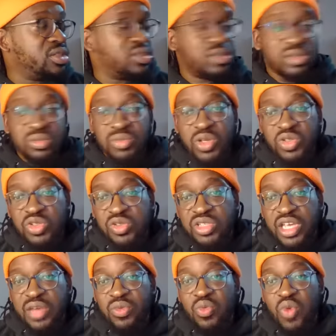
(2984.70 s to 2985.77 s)
most of you
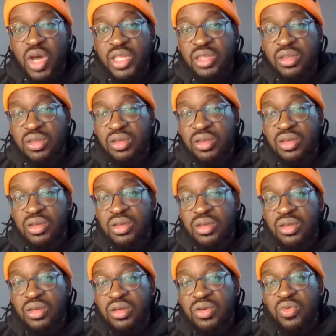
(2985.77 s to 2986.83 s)
saying 1.
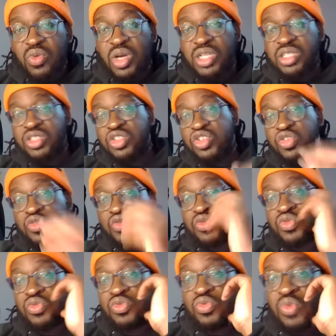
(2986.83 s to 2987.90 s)
1,
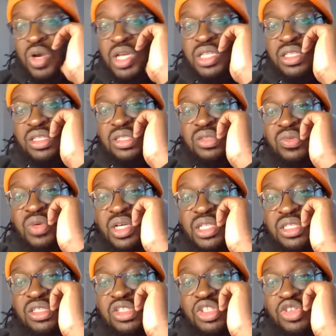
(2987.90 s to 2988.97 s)
2, 1,
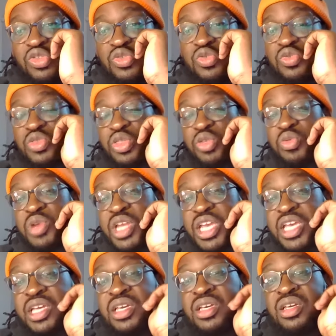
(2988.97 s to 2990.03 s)
1, 2,
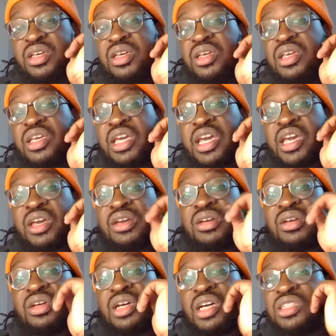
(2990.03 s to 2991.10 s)
3. Yeah,
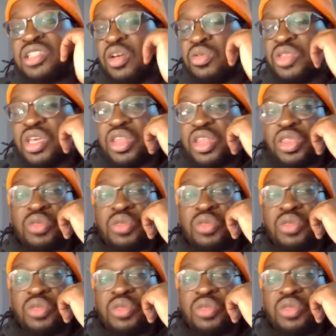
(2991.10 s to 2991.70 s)
I don't think